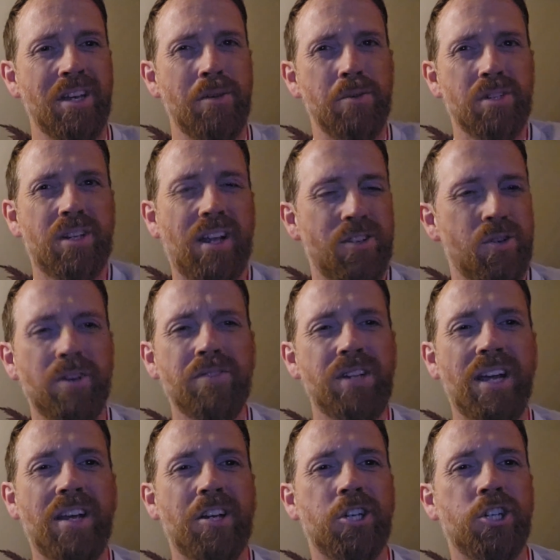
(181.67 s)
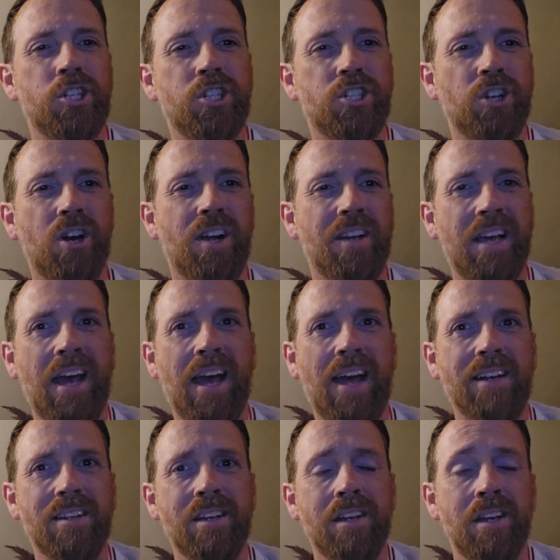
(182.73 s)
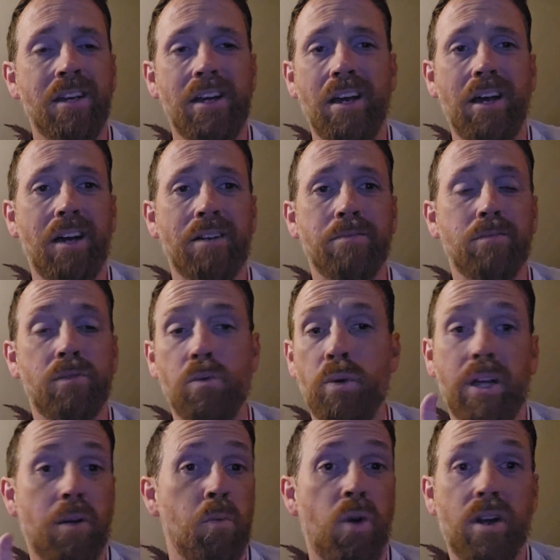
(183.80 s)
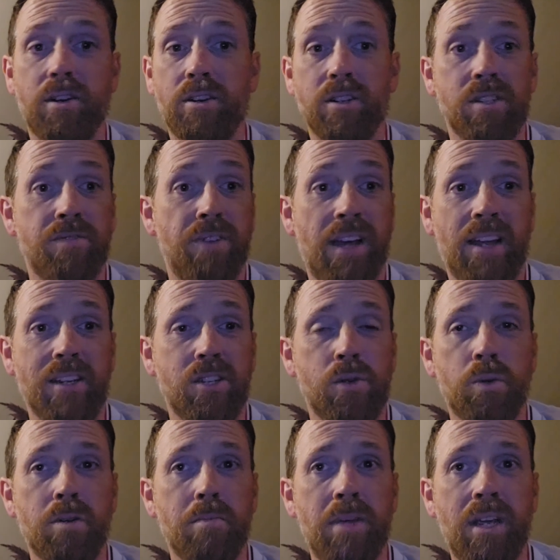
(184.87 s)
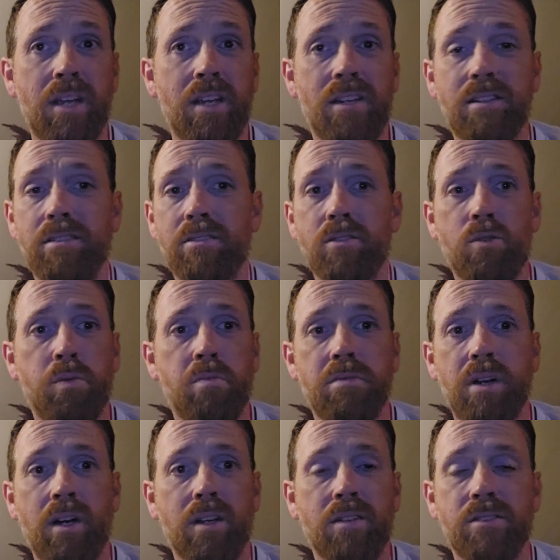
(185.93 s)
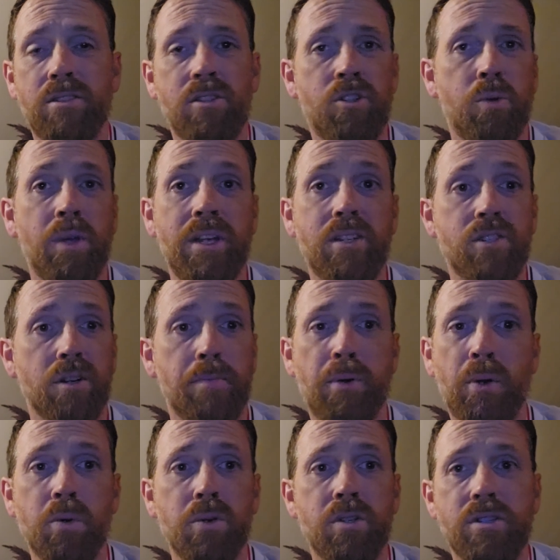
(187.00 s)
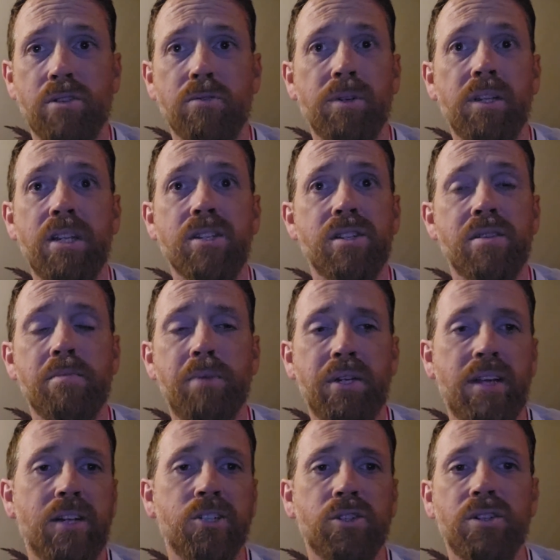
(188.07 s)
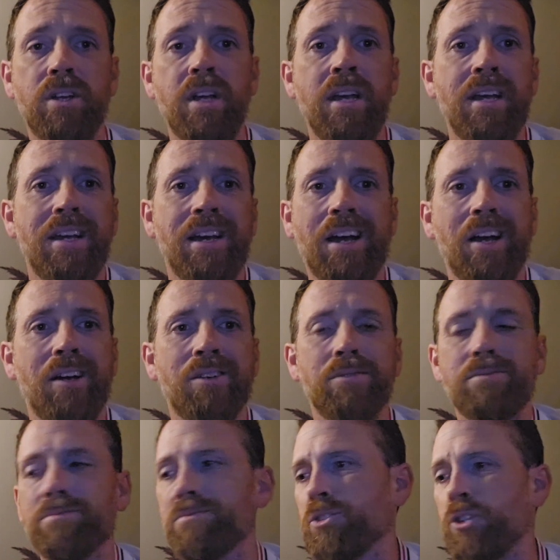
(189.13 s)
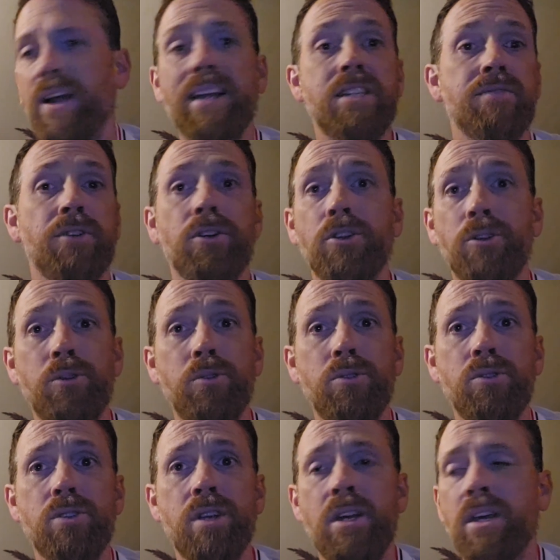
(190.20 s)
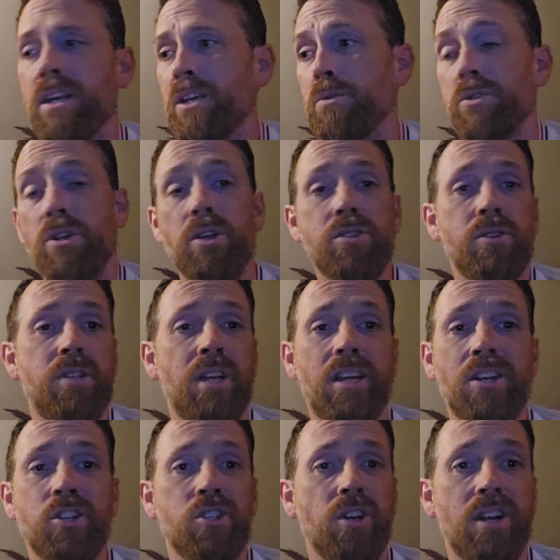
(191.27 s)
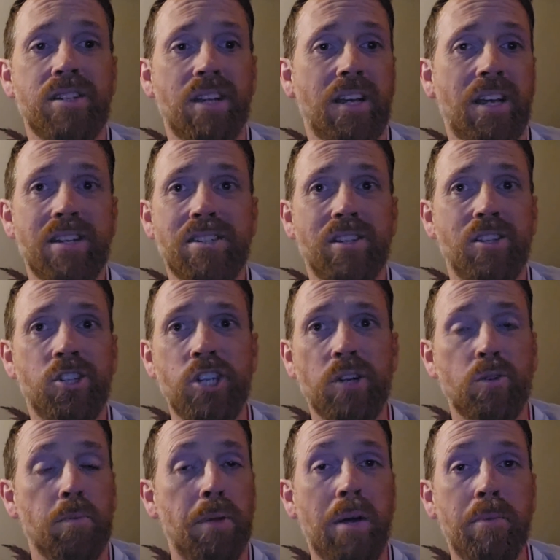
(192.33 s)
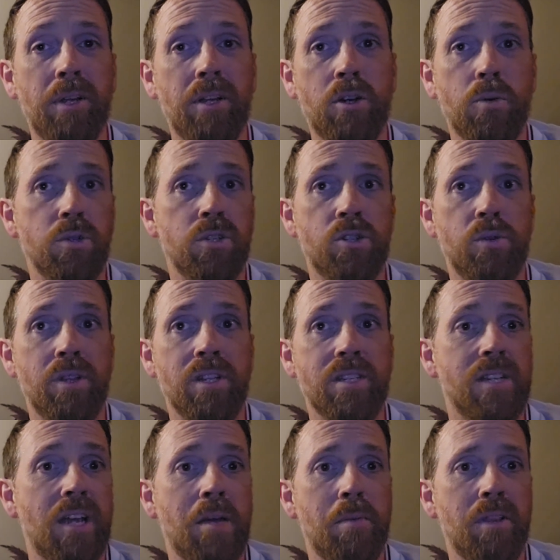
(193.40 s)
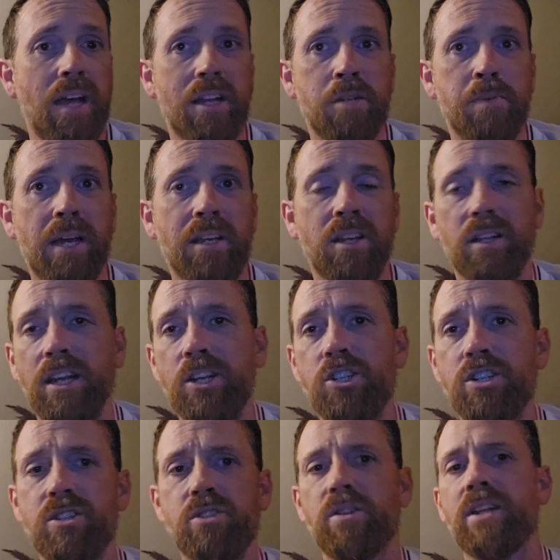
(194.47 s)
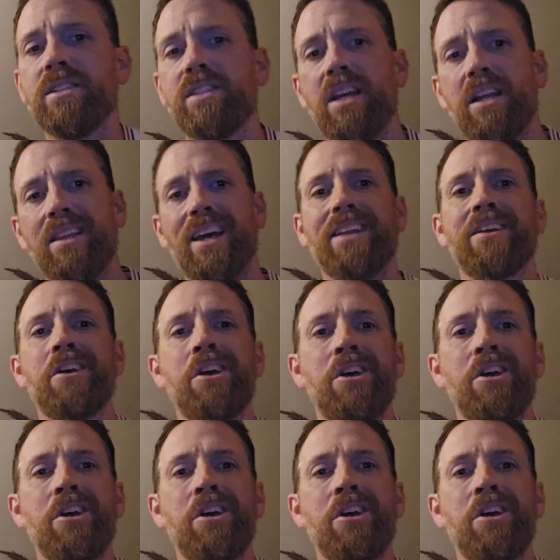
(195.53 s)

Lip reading: he was sort of taking a shot at Wycombe Wanderers fans who were making tweets or posts or releasing potential transfer news. He was also taking shots, I guess, at the general public who was doing the same in that speculation. So let's take that